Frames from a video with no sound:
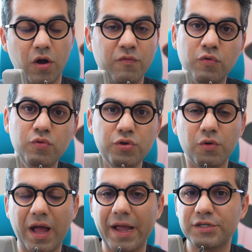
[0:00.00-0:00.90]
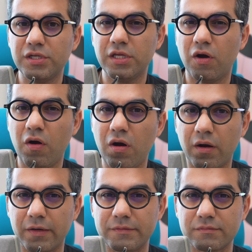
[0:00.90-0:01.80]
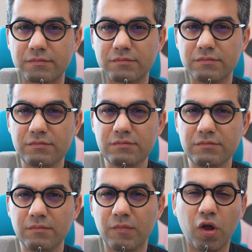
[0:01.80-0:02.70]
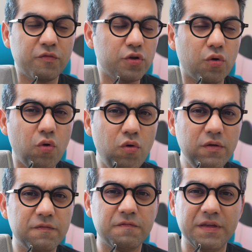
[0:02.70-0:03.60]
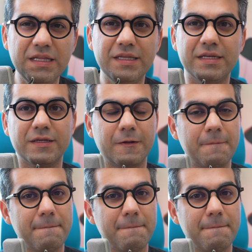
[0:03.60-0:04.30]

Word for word: of who you actually are, of your own feeling.